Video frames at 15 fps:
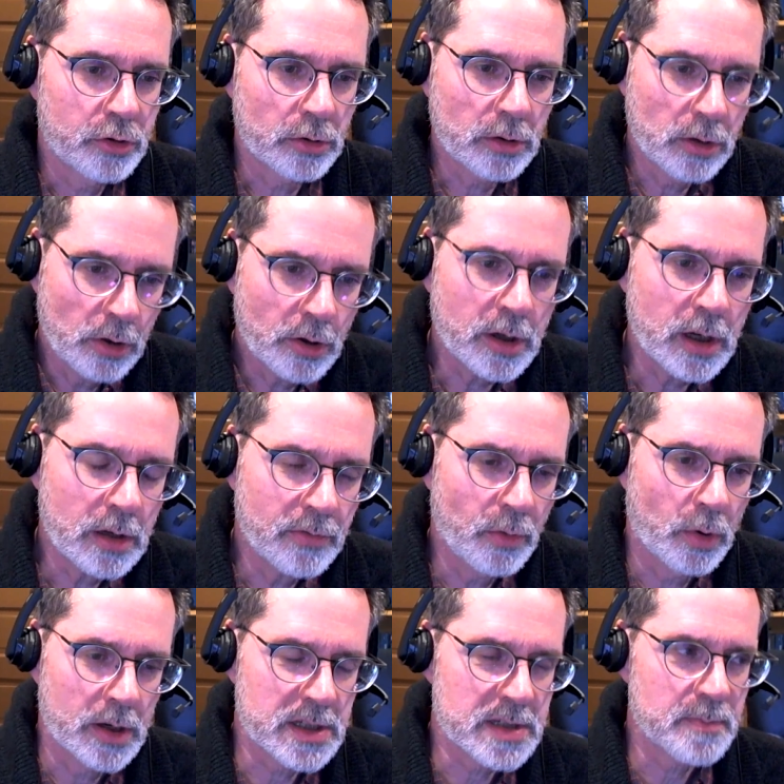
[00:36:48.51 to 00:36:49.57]
you're looking
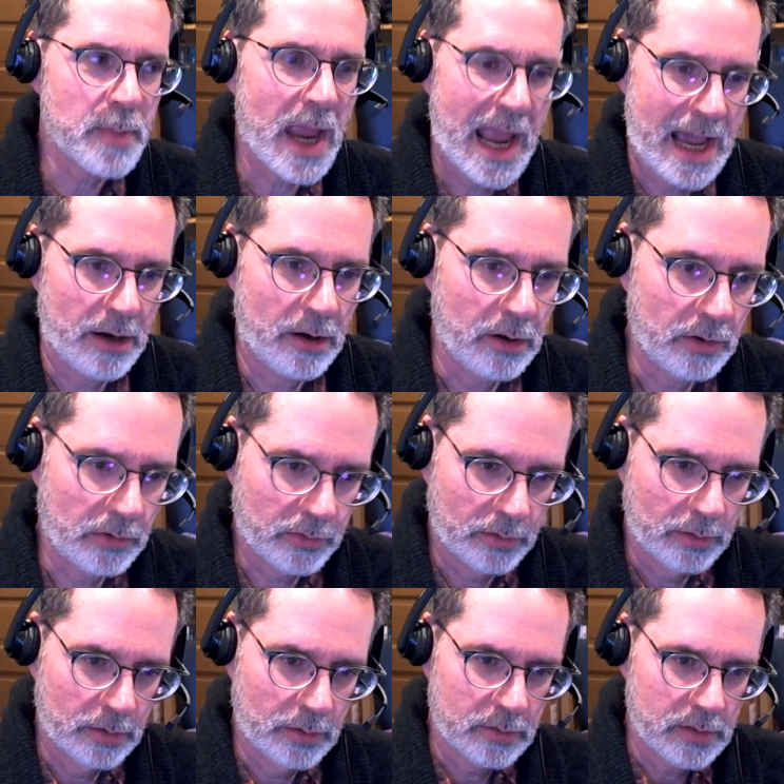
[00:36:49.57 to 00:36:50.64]
for is patterns,
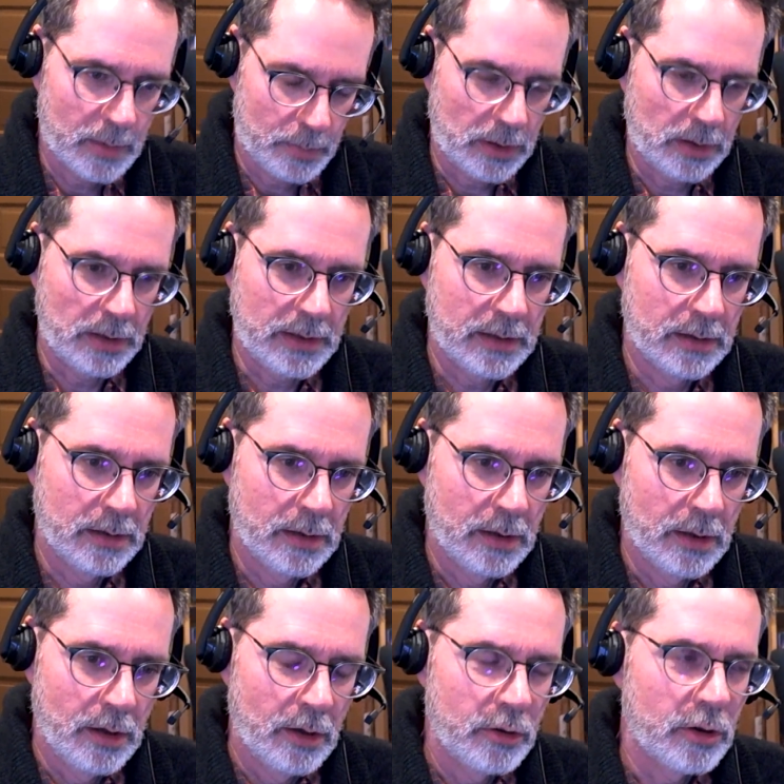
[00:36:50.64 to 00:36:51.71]
typically.
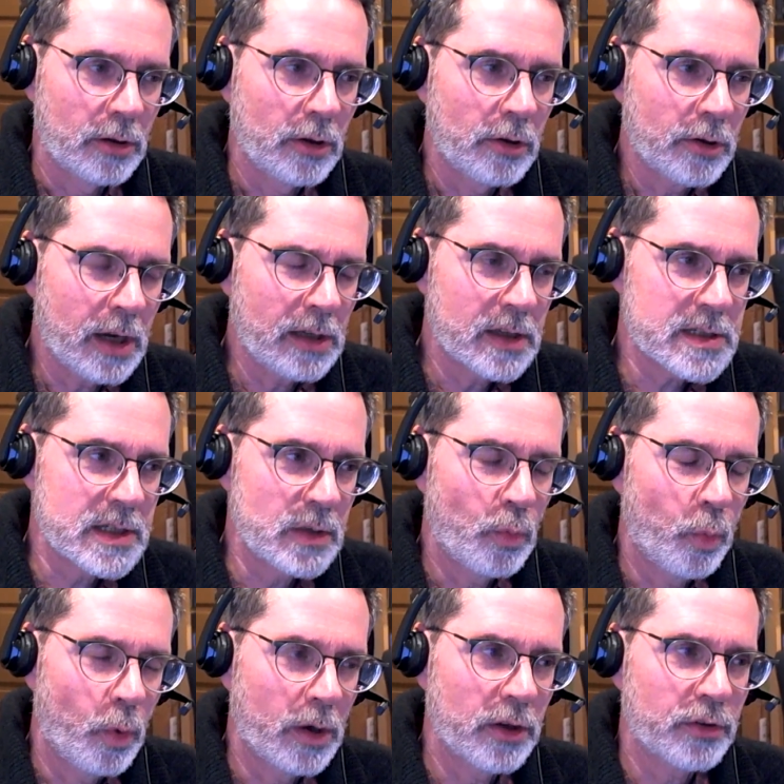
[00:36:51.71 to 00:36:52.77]
You're looking to see
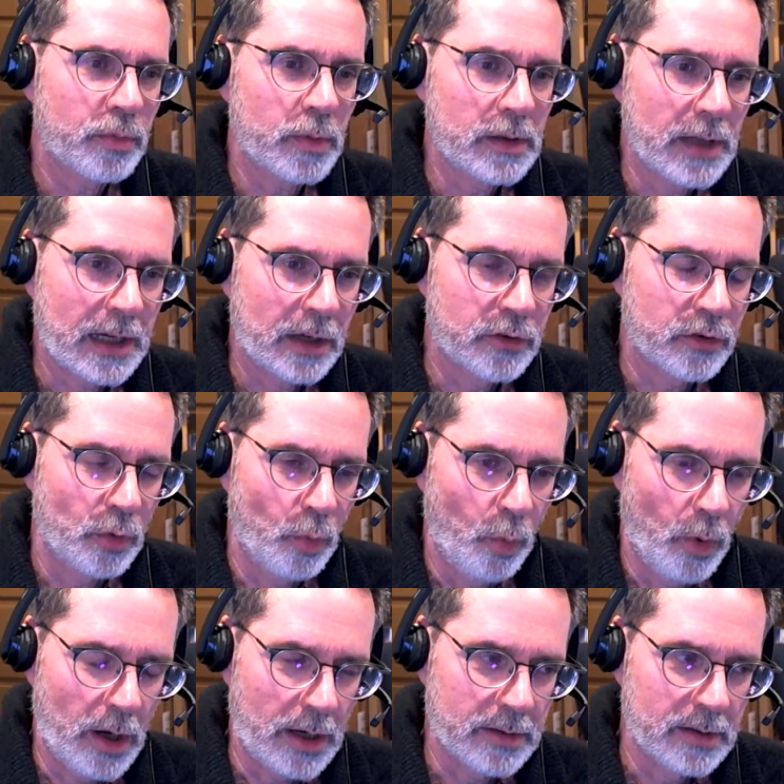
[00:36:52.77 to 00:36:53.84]
what is related to
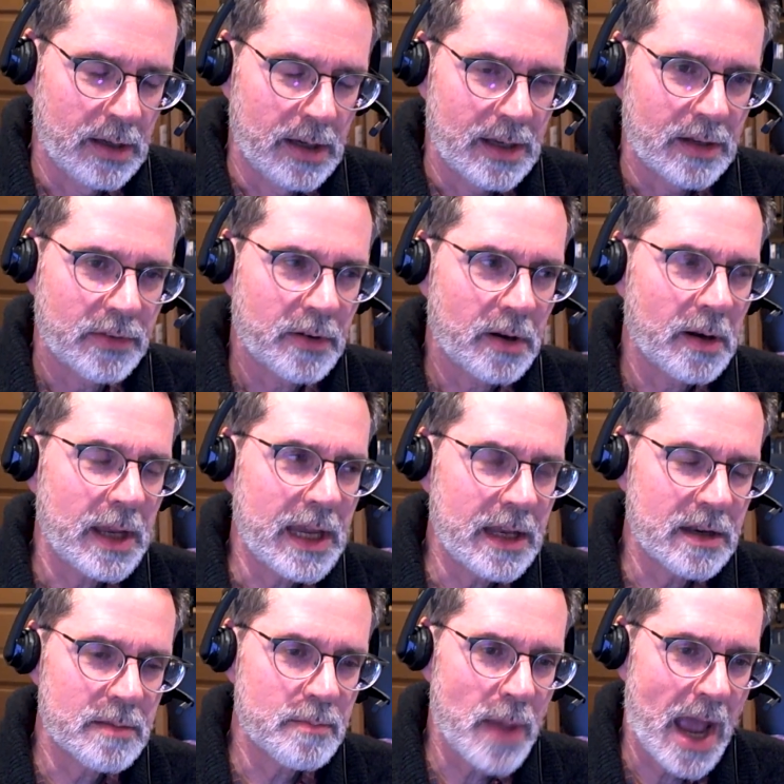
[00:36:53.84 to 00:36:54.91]
what. Is there a
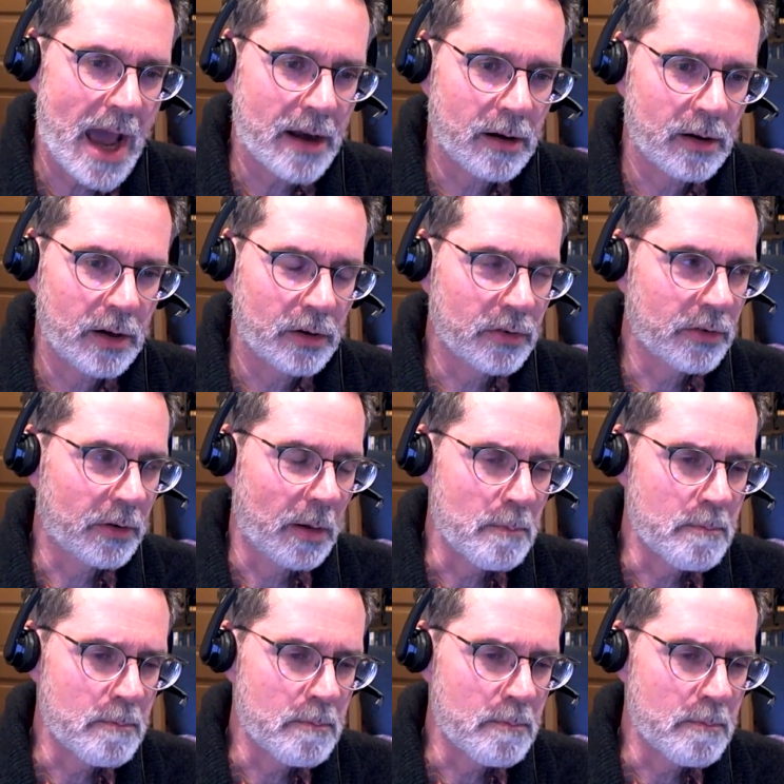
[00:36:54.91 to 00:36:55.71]
hidden pattern or is there a